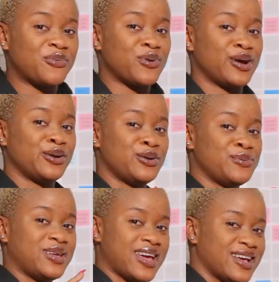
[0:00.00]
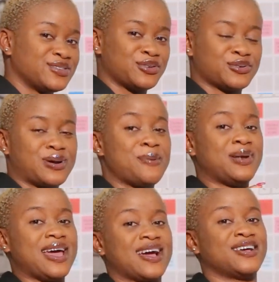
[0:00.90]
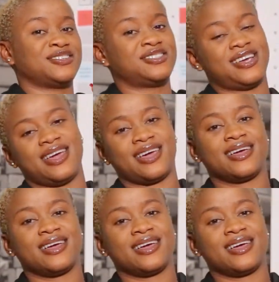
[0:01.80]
if you are new here. Subscribe, like and share.